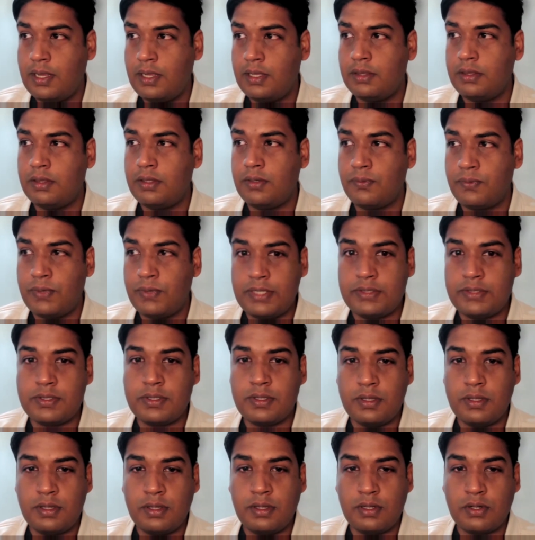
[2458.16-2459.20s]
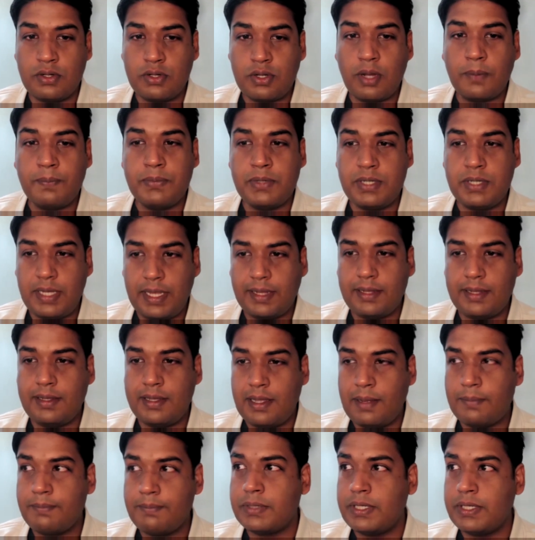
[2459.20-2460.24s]
The reason the top tech
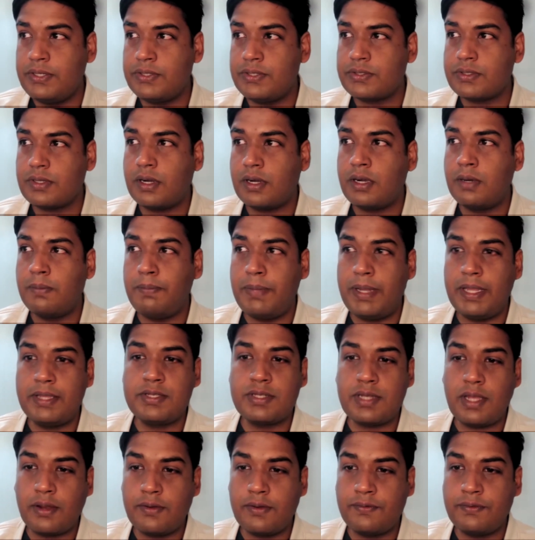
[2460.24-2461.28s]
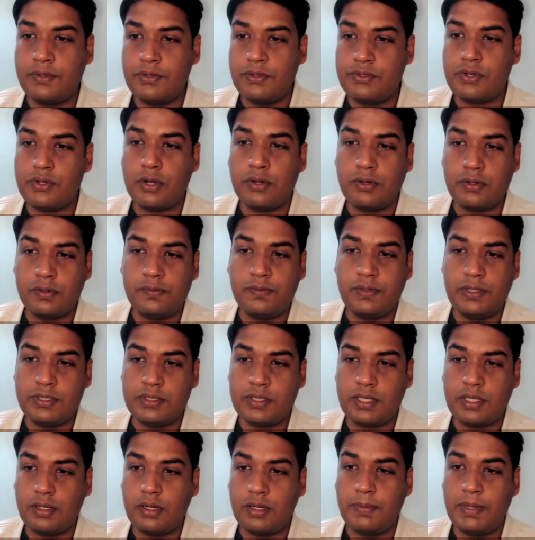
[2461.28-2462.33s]
companies are based out of the geographies
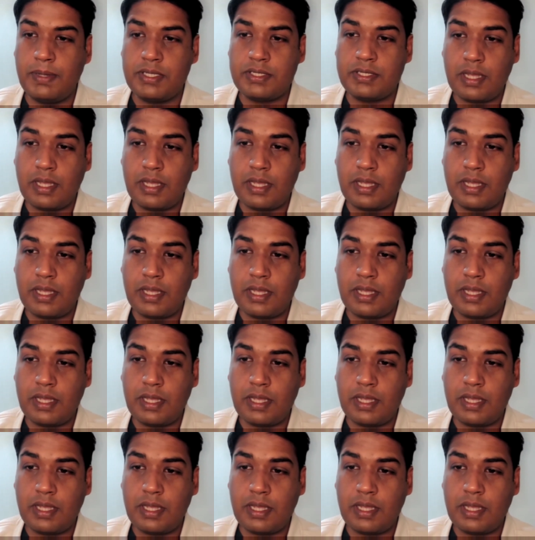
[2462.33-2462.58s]
that they're based